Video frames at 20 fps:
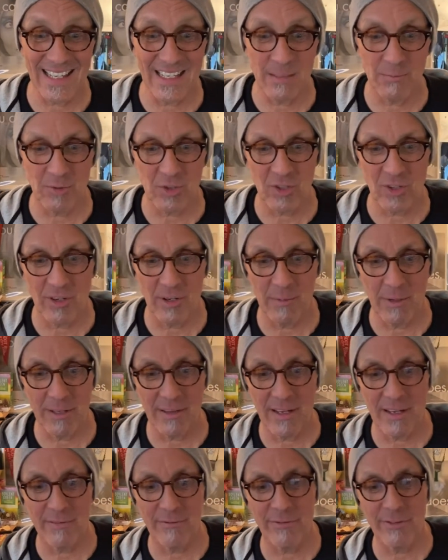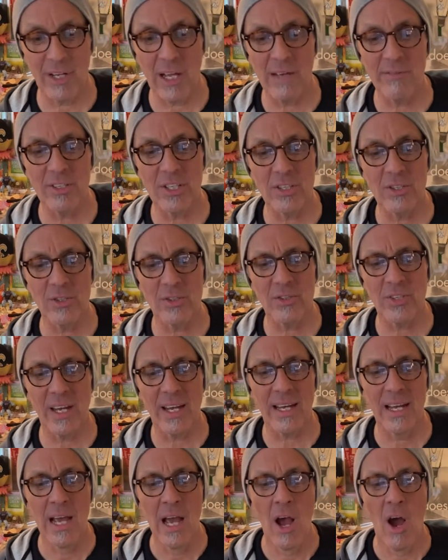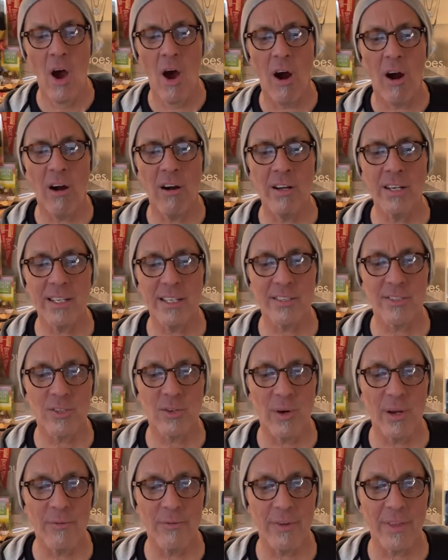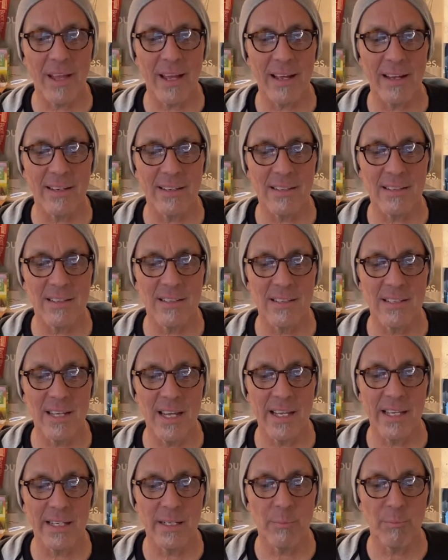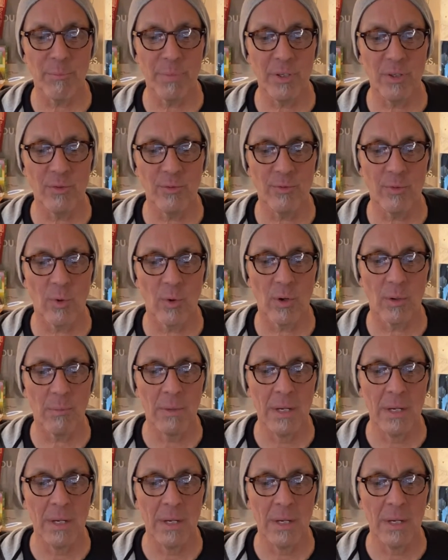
I'm sorry about that. Flavia, you're saying arnica is great for that. Take it in pill form